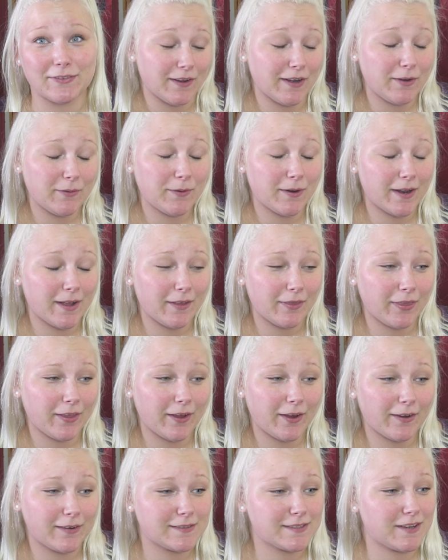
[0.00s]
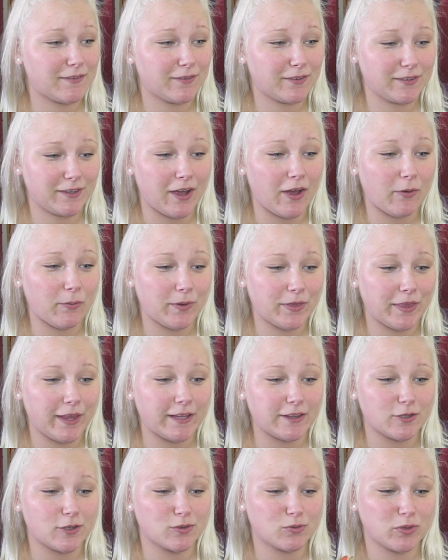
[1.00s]
If anyone out there has ever dealt with
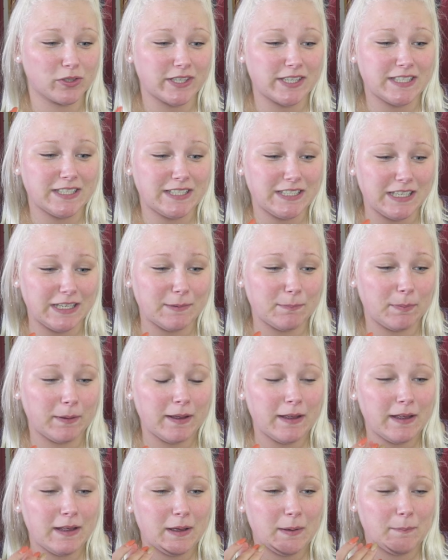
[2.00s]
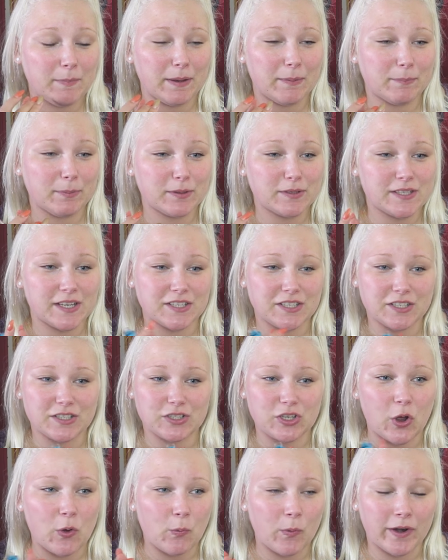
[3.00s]
like those really deep pimples that
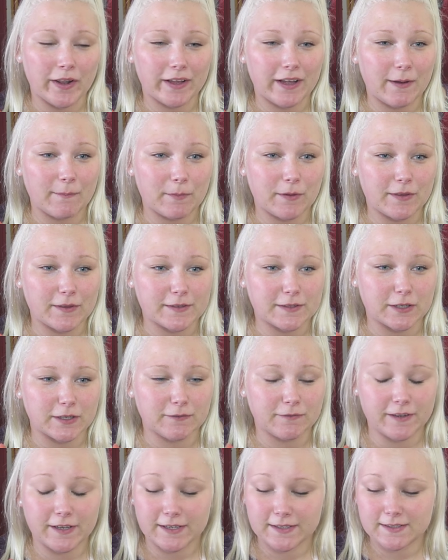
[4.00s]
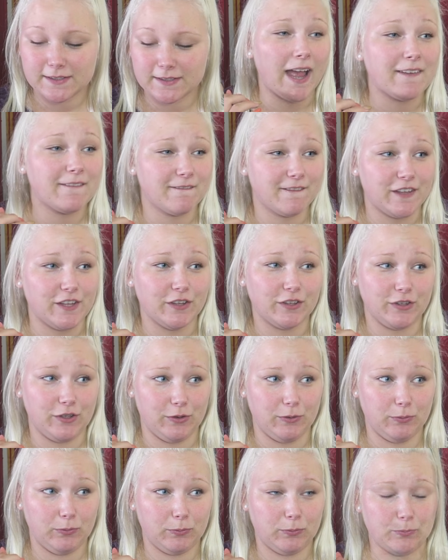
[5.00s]
just don't want to come to the surface, I feel
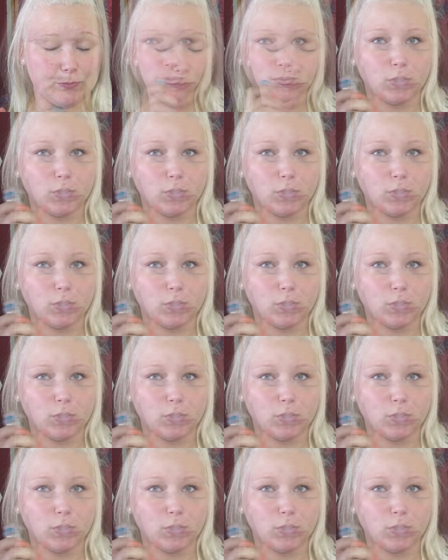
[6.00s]
you.